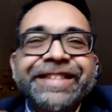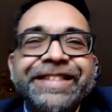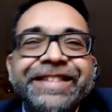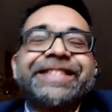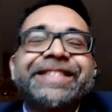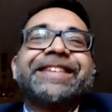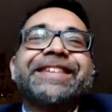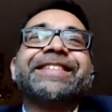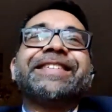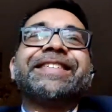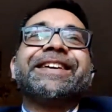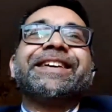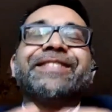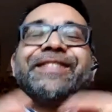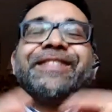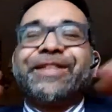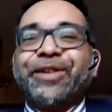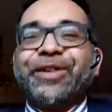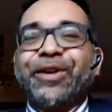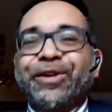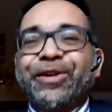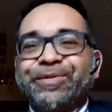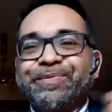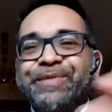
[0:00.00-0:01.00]
and to the
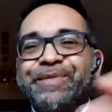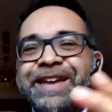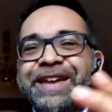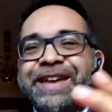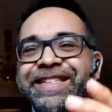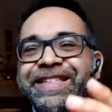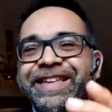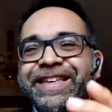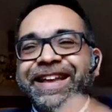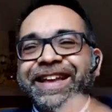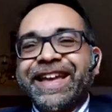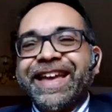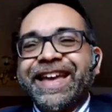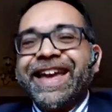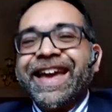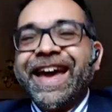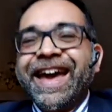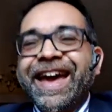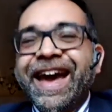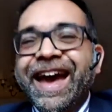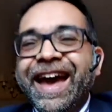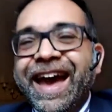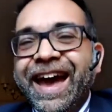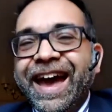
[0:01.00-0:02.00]
church meeting.
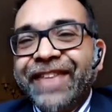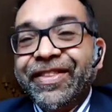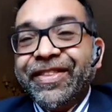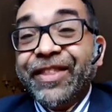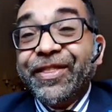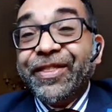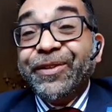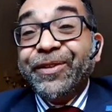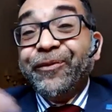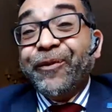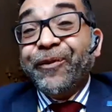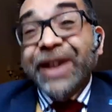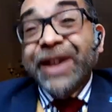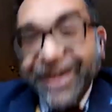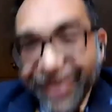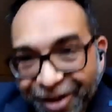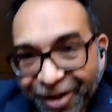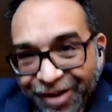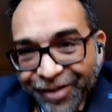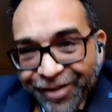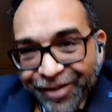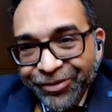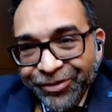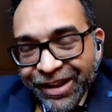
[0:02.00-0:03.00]
And then the week
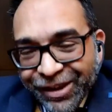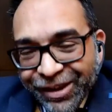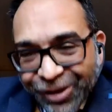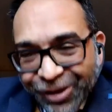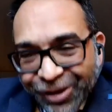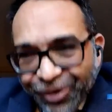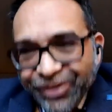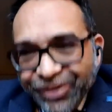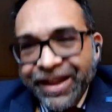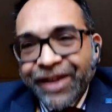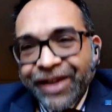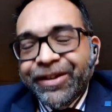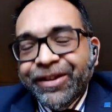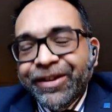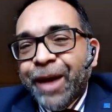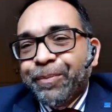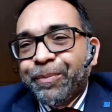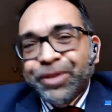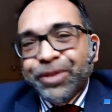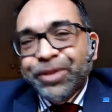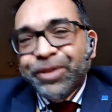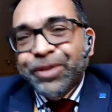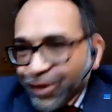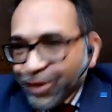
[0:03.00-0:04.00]
after, lockdown
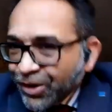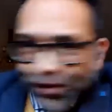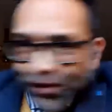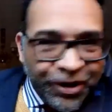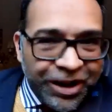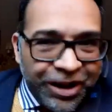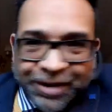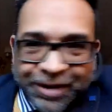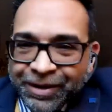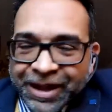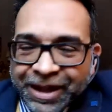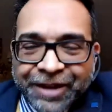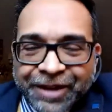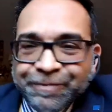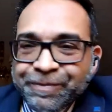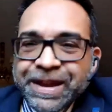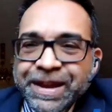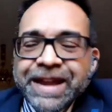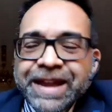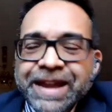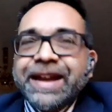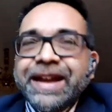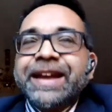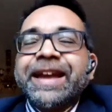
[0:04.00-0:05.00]
happens and we're not going to be able to
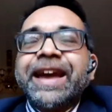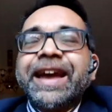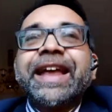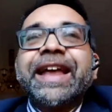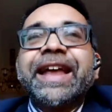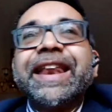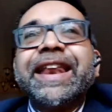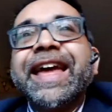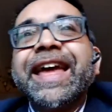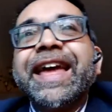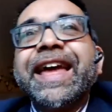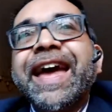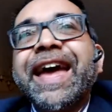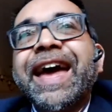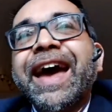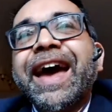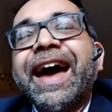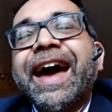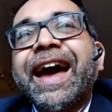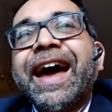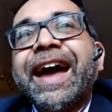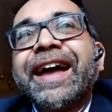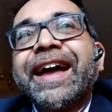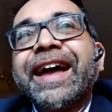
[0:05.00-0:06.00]
meet again.
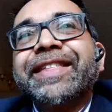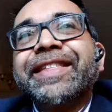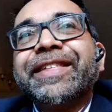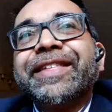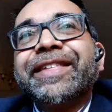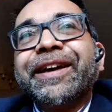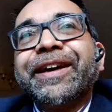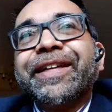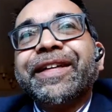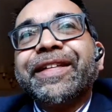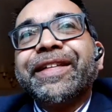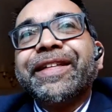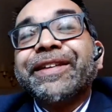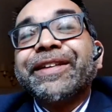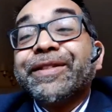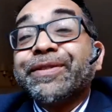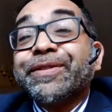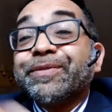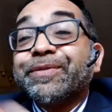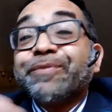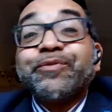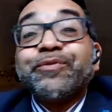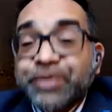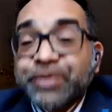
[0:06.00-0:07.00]
And so
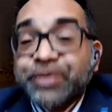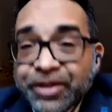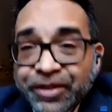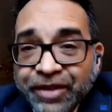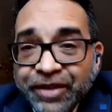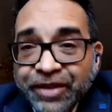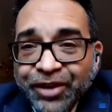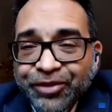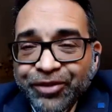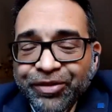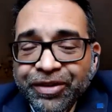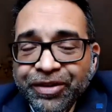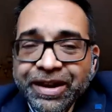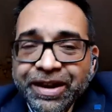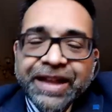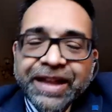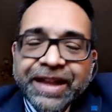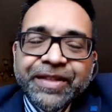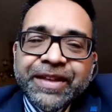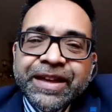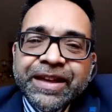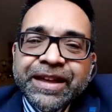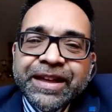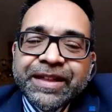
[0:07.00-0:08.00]
to their
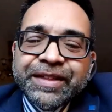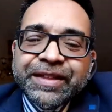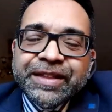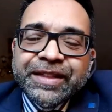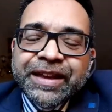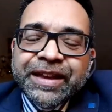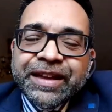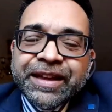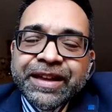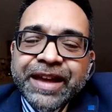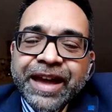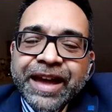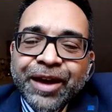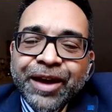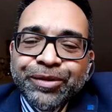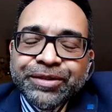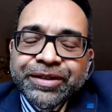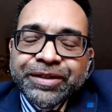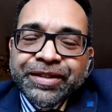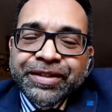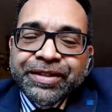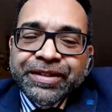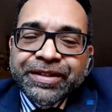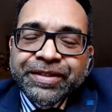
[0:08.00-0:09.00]
credit, the
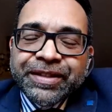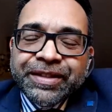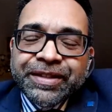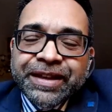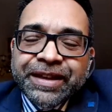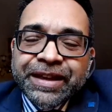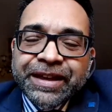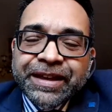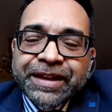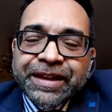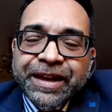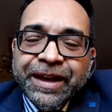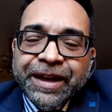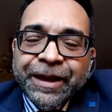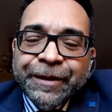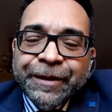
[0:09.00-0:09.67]
elders and the